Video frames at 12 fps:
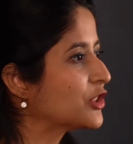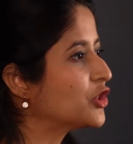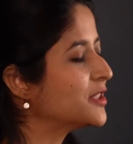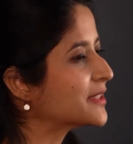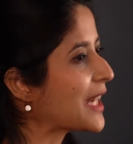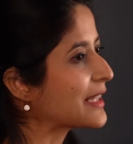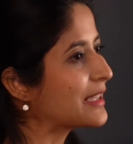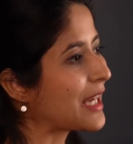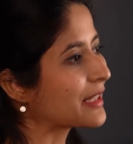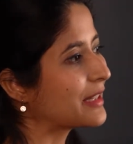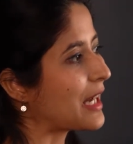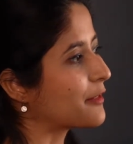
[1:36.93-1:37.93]
She sat
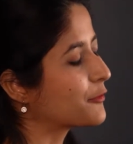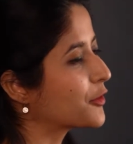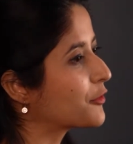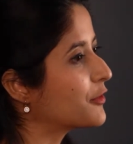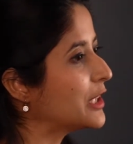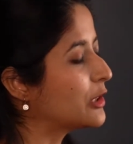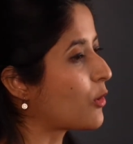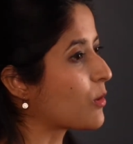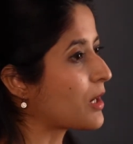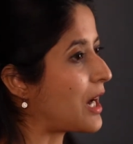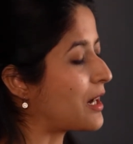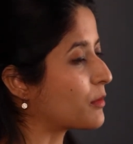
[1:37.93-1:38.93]
like that for 3
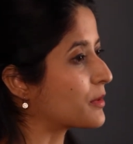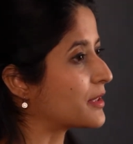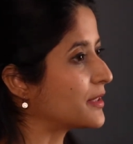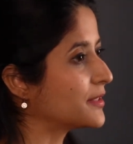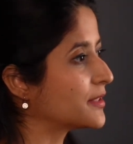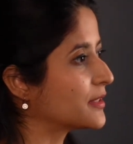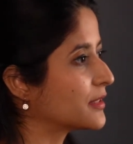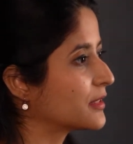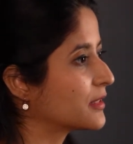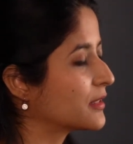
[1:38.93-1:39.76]
long hours.